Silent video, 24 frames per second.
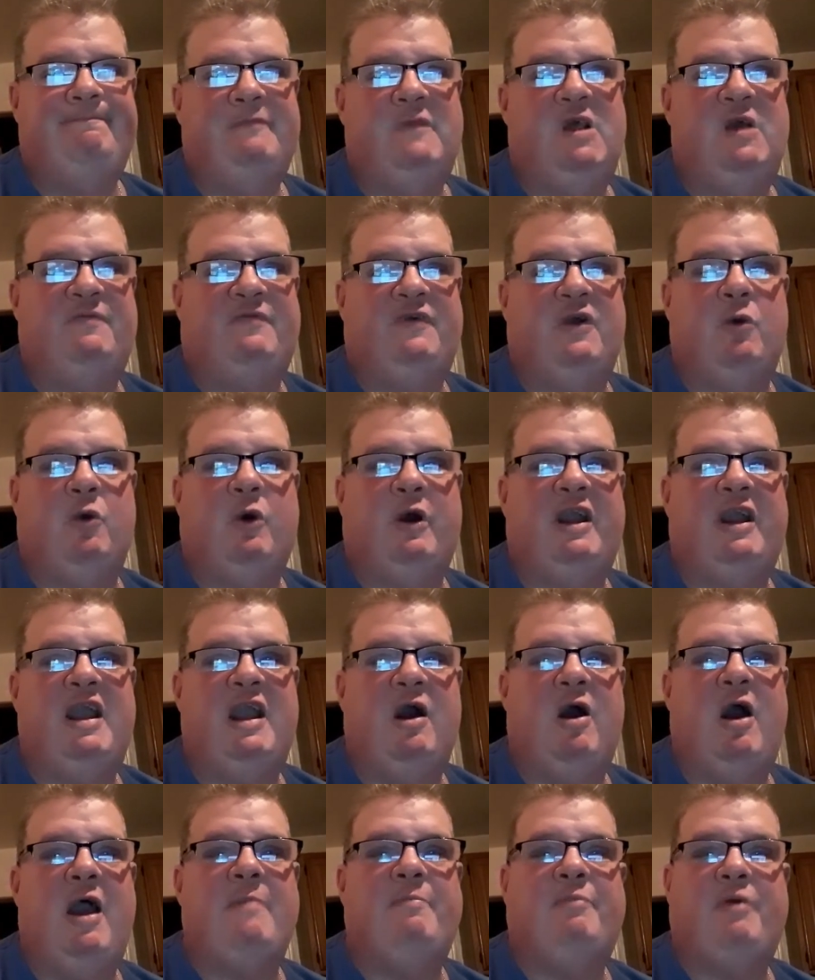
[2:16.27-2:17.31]
If you were
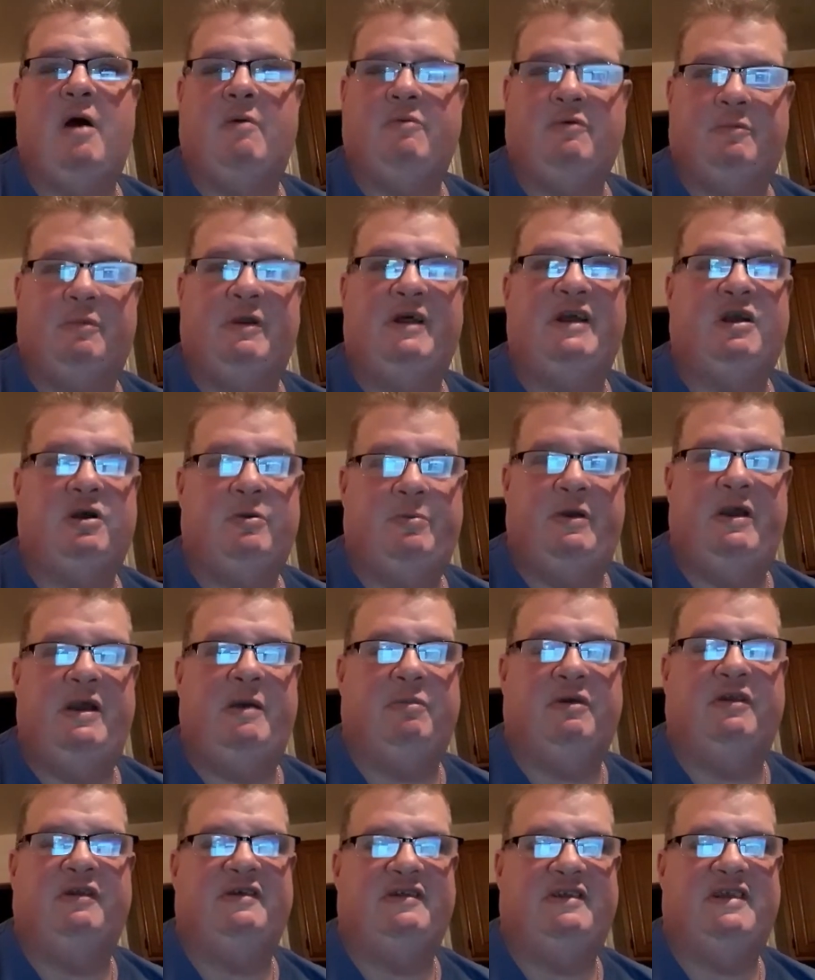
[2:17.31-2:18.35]
here, I probably could be
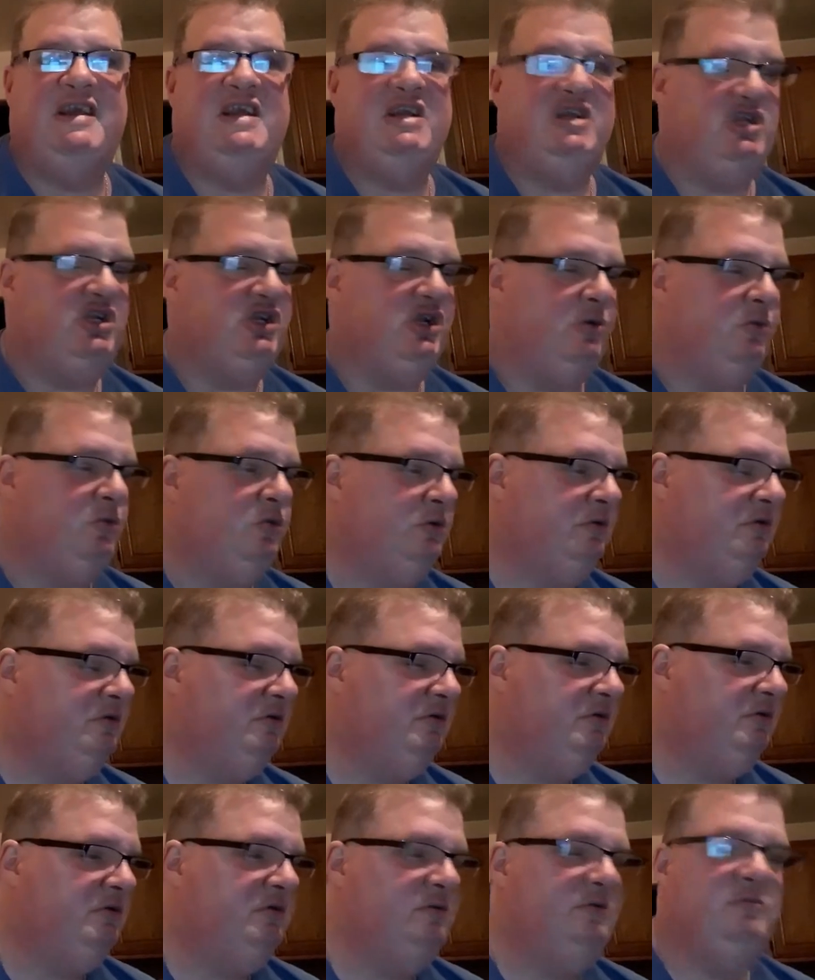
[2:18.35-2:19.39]
able to teach you.
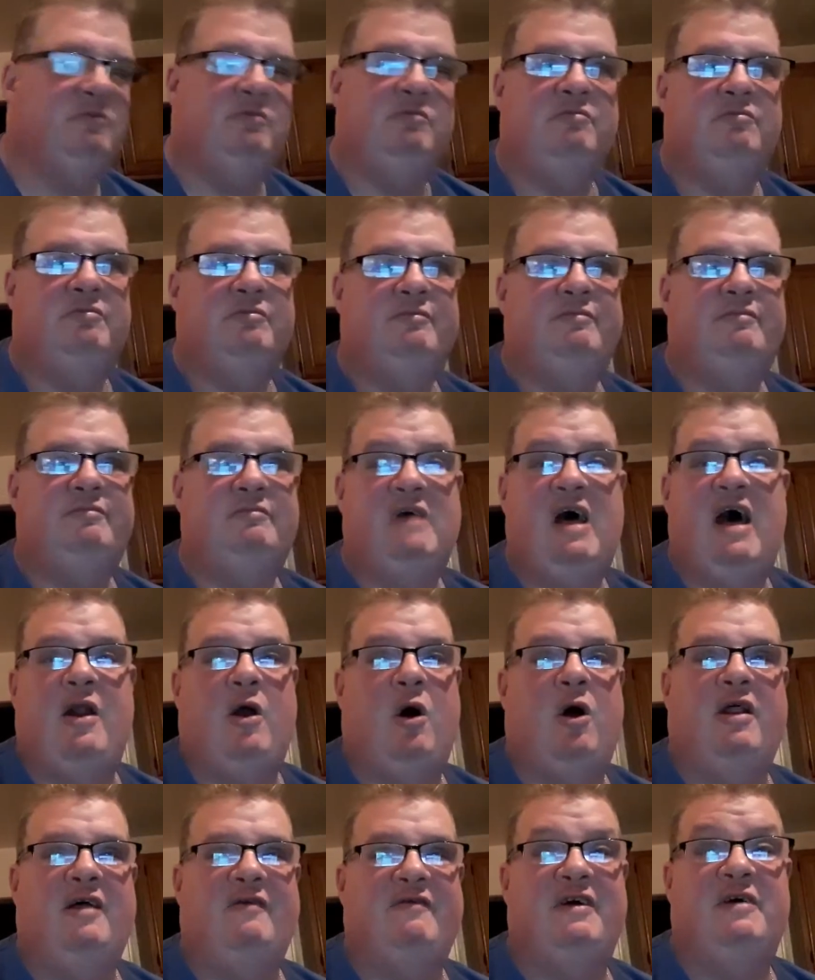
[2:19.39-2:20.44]
Not
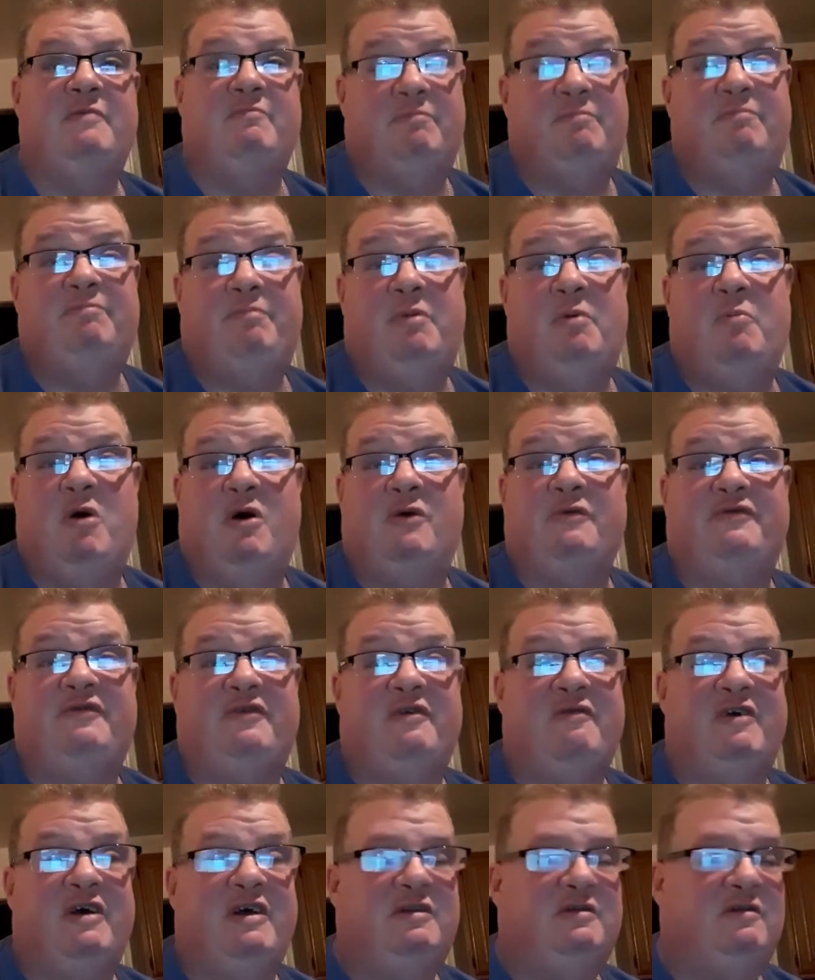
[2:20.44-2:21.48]
all of it, but most
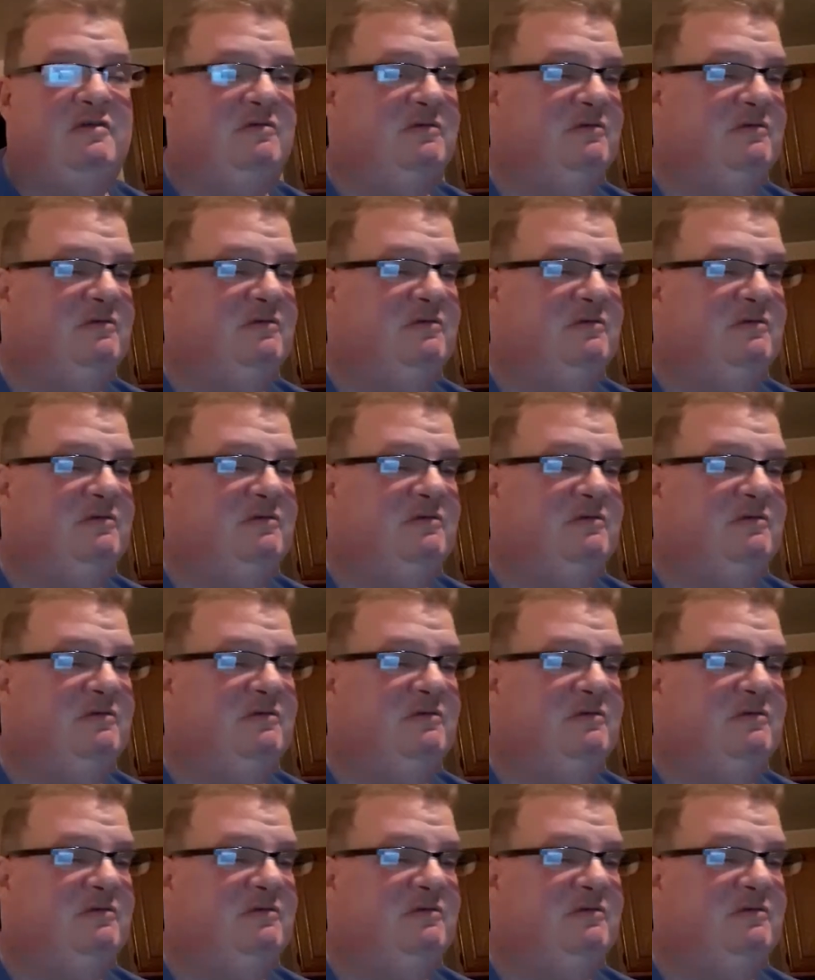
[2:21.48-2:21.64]
of it.